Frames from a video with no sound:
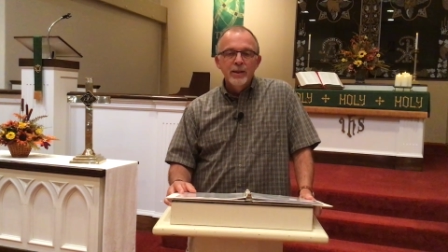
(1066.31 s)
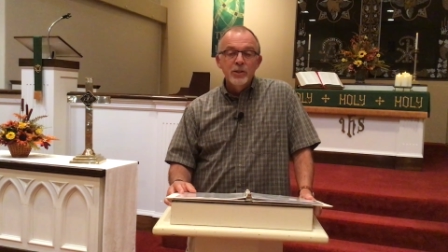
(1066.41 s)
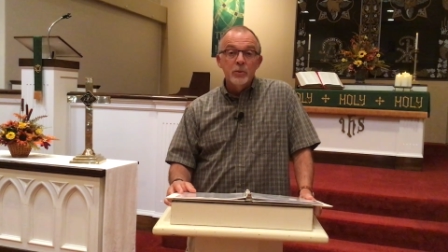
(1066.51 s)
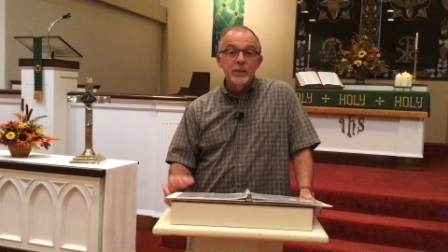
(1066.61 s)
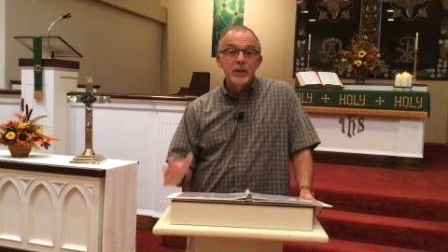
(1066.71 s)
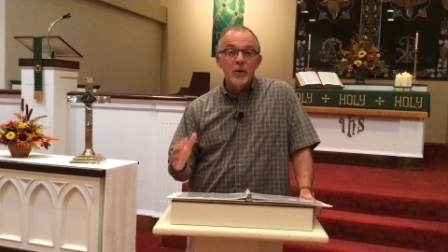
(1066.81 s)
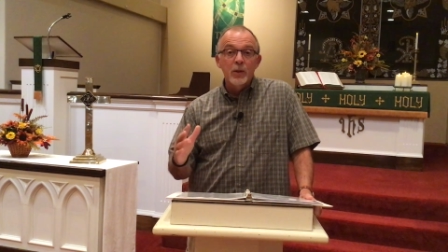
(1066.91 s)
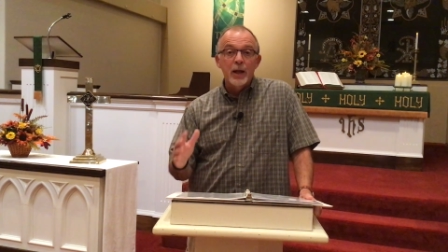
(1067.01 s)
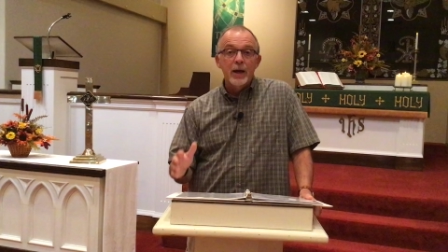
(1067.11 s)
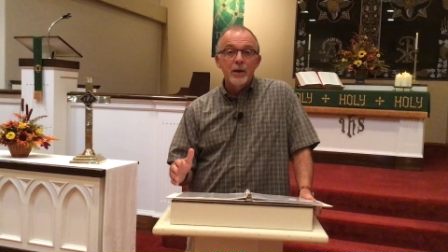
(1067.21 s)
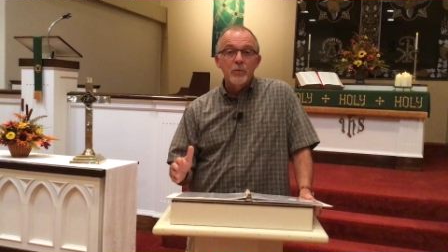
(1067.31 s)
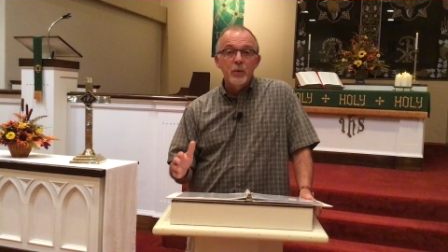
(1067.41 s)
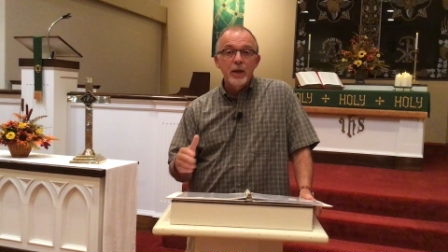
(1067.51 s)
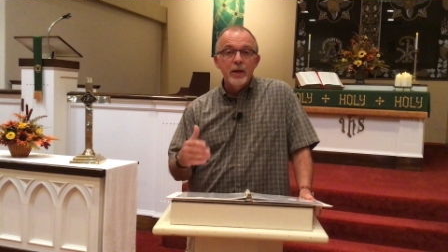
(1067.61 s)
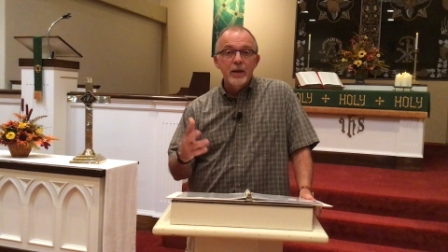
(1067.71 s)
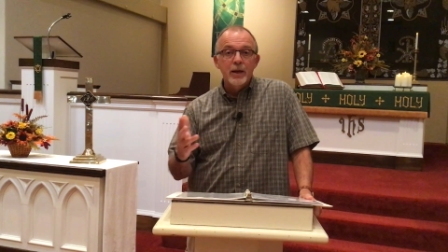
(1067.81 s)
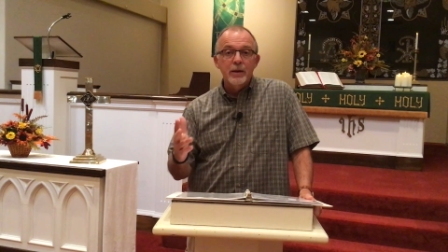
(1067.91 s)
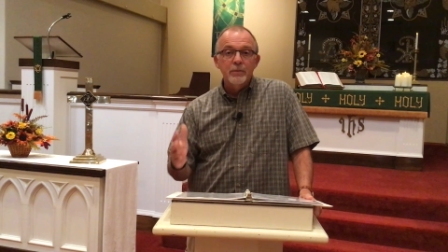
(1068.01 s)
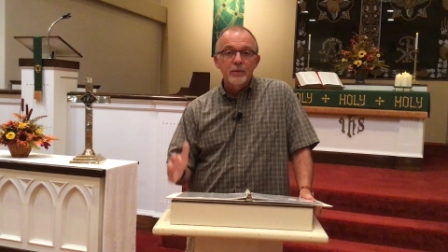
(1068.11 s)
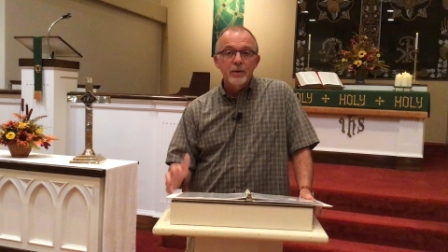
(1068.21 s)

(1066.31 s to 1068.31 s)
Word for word: So until uh, we, uh,